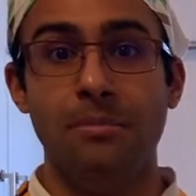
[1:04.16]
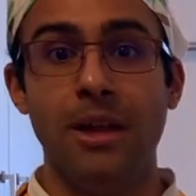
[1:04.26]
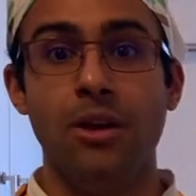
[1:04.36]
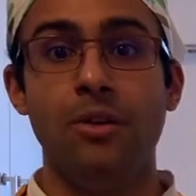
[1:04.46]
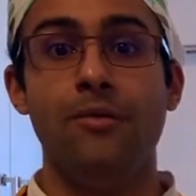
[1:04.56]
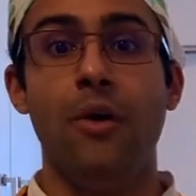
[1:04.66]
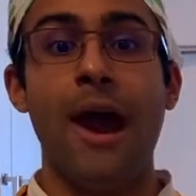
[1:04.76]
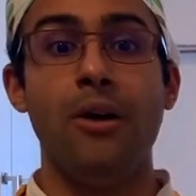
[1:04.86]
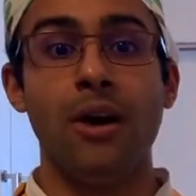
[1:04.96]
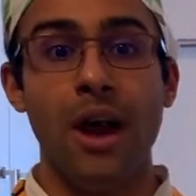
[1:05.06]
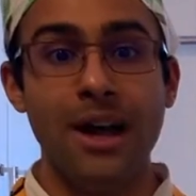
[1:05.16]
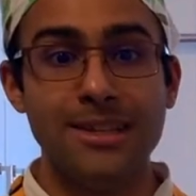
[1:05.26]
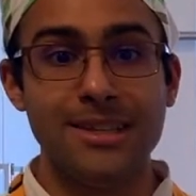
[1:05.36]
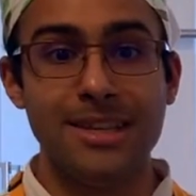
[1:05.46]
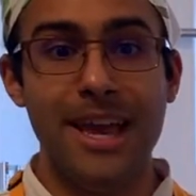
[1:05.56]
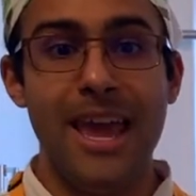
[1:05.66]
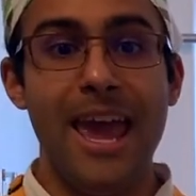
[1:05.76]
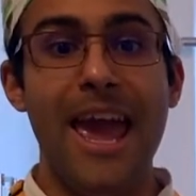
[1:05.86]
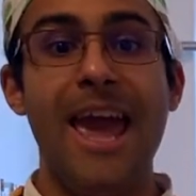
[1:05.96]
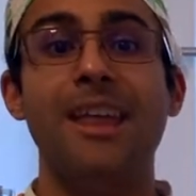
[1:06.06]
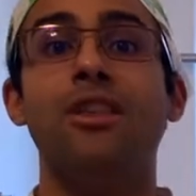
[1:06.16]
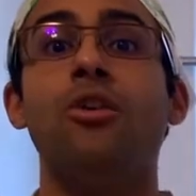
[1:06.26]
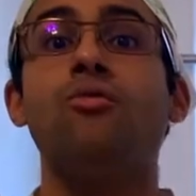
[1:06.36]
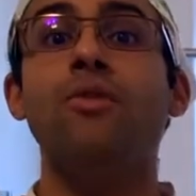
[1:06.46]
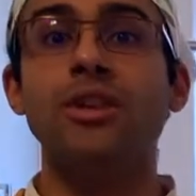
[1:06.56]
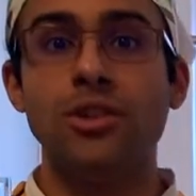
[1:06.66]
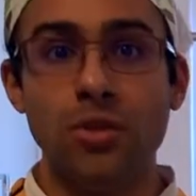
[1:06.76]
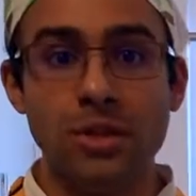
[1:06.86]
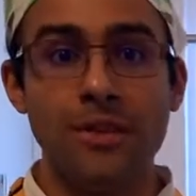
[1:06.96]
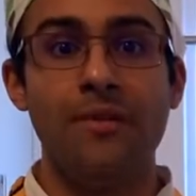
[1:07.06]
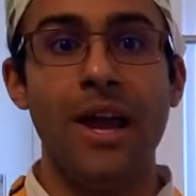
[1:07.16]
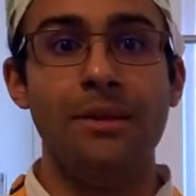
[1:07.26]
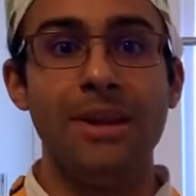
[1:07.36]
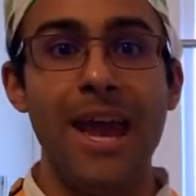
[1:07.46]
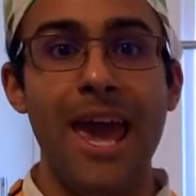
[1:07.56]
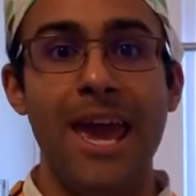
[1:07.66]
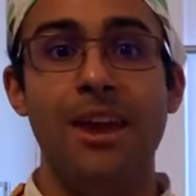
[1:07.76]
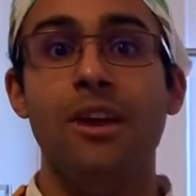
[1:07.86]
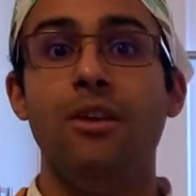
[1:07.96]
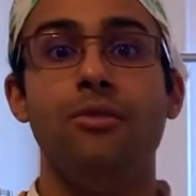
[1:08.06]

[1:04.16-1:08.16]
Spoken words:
be good for our guts. And they're a rich source of vitamin A,